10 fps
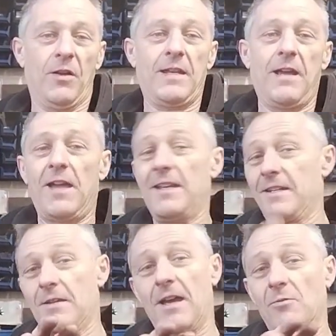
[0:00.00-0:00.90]
And now
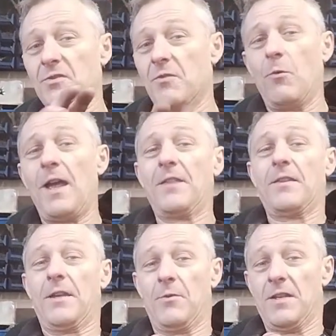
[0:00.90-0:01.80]
I wasn't aware
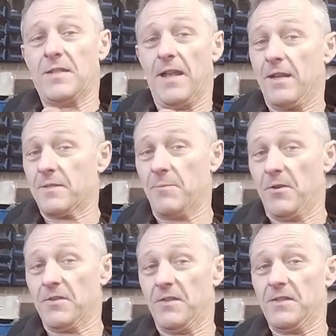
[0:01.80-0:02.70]
that they were internet
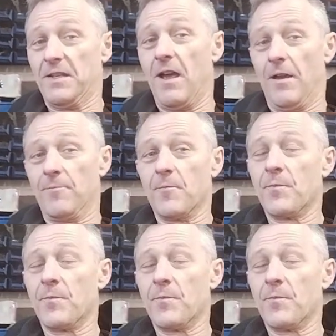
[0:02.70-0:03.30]
experts at the time.